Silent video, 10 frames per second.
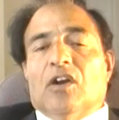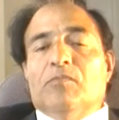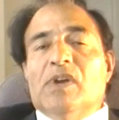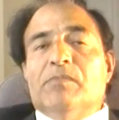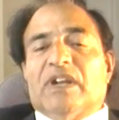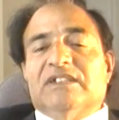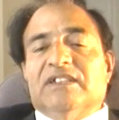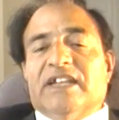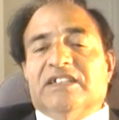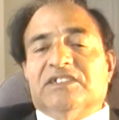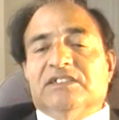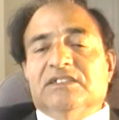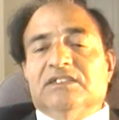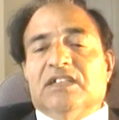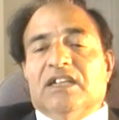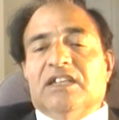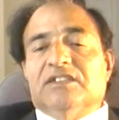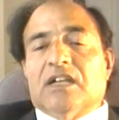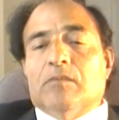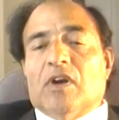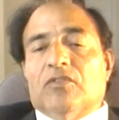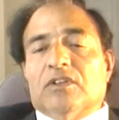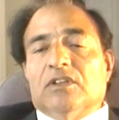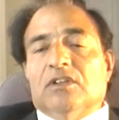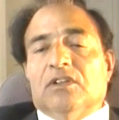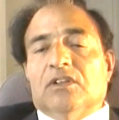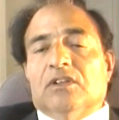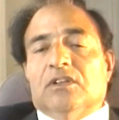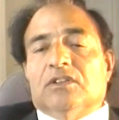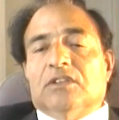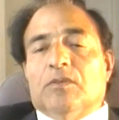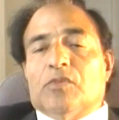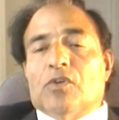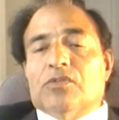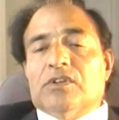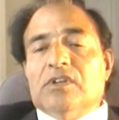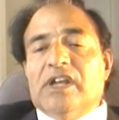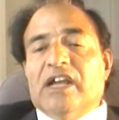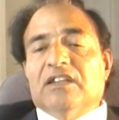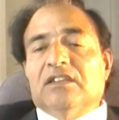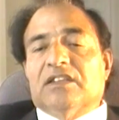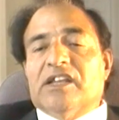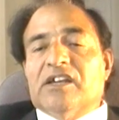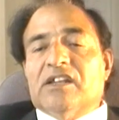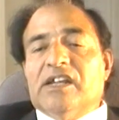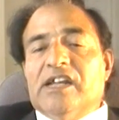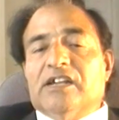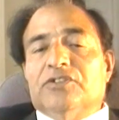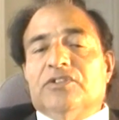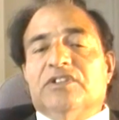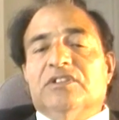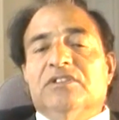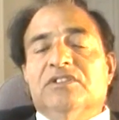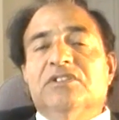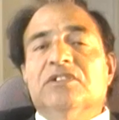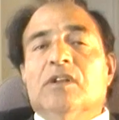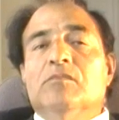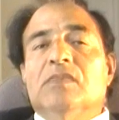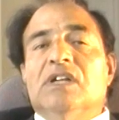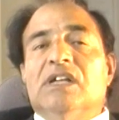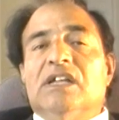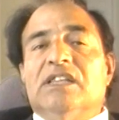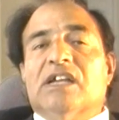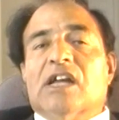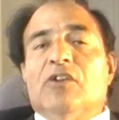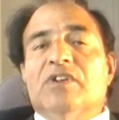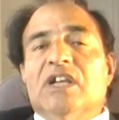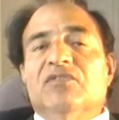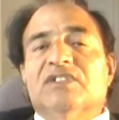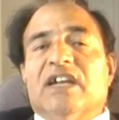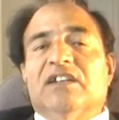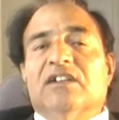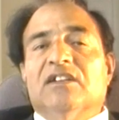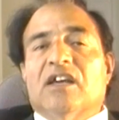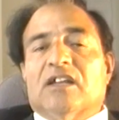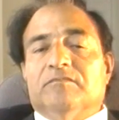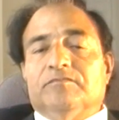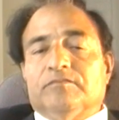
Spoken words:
of my presentation is about the broken healthcare and judicial system in the county of Santa Clara.